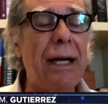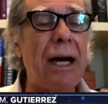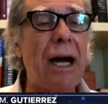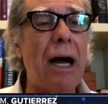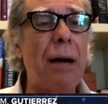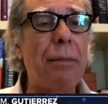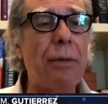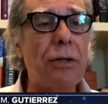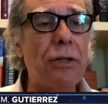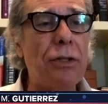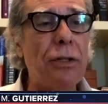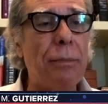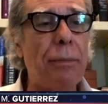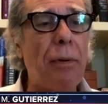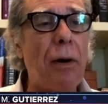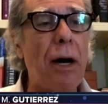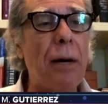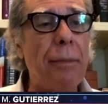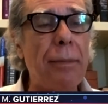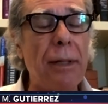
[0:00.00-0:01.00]
Commerce
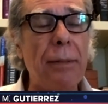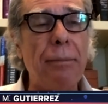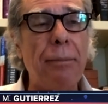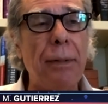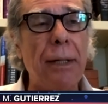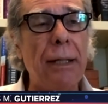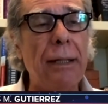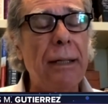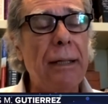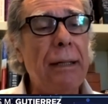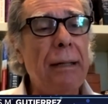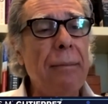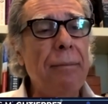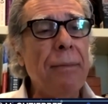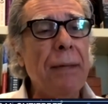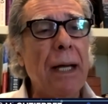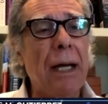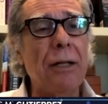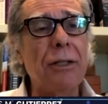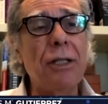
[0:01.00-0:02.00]
Department. But
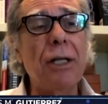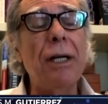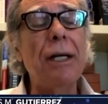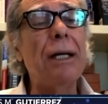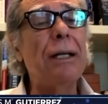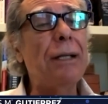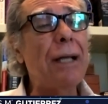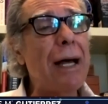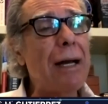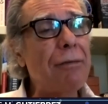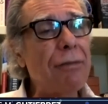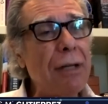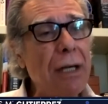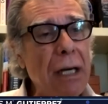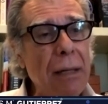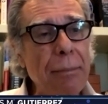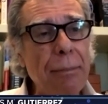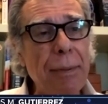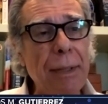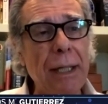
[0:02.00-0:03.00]
I'll tell you, a lot of
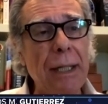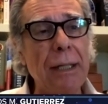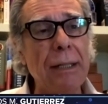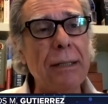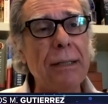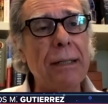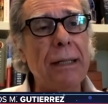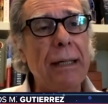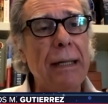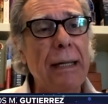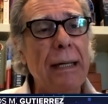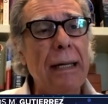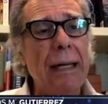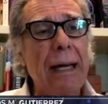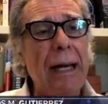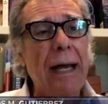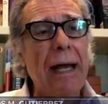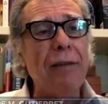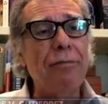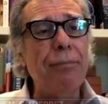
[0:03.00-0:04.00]
companies
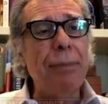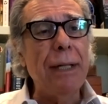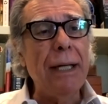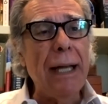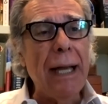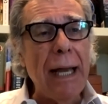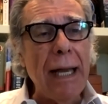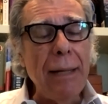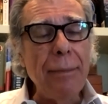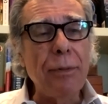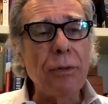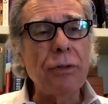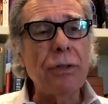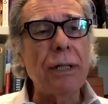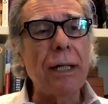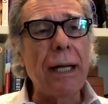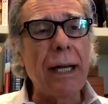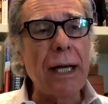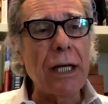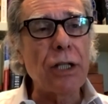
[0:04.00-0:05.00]
have been able
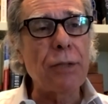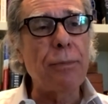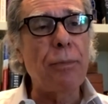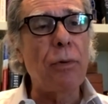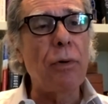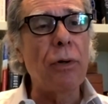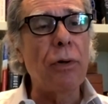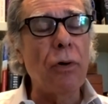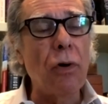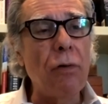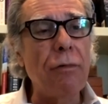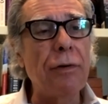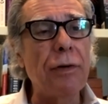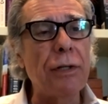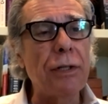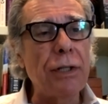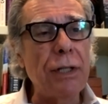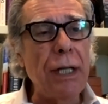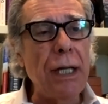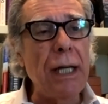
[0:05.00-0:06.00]
to export
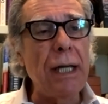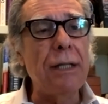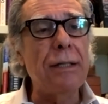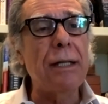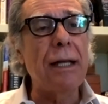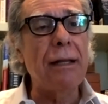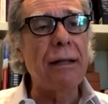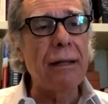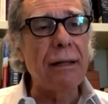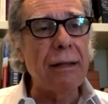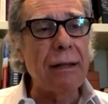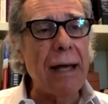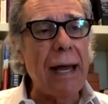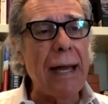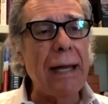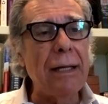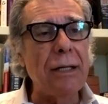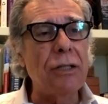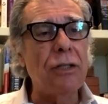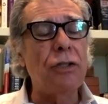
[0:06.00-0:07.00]
overseas
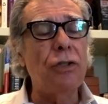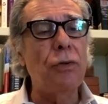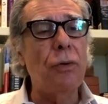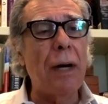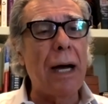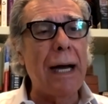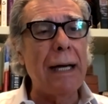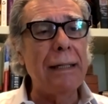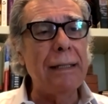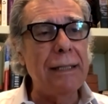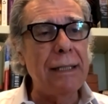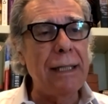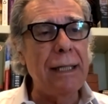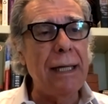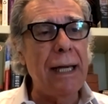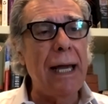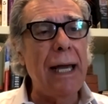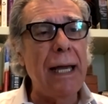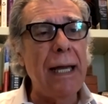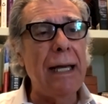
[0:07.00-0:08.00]
thanks to
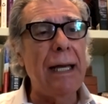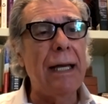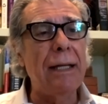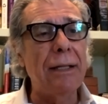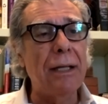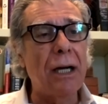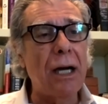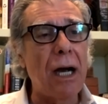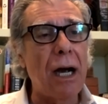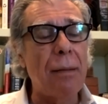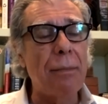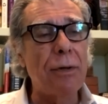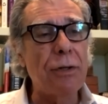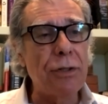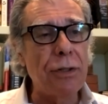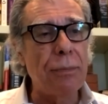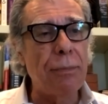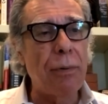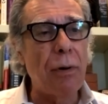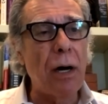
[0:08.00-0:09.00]
ITA and the
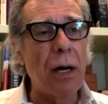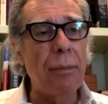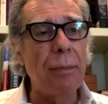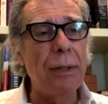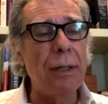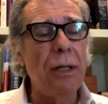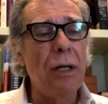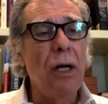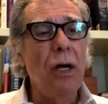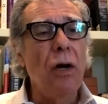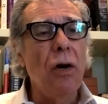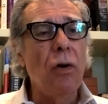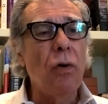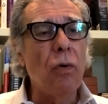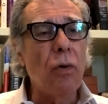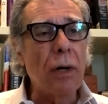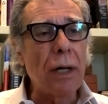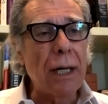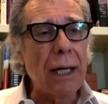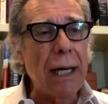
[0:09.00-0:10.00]
Commerce Department,
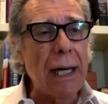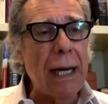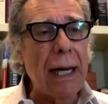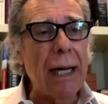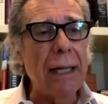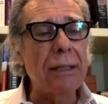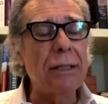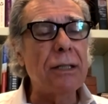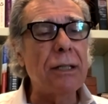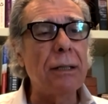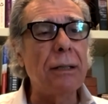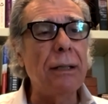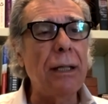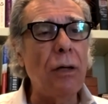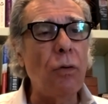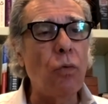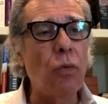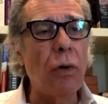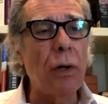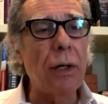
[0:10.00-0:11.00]
who are
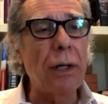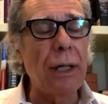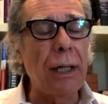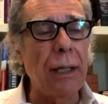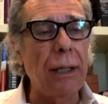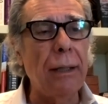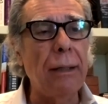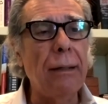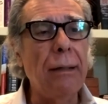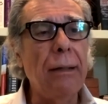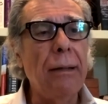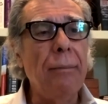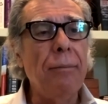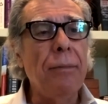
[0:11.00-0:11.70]
constantly working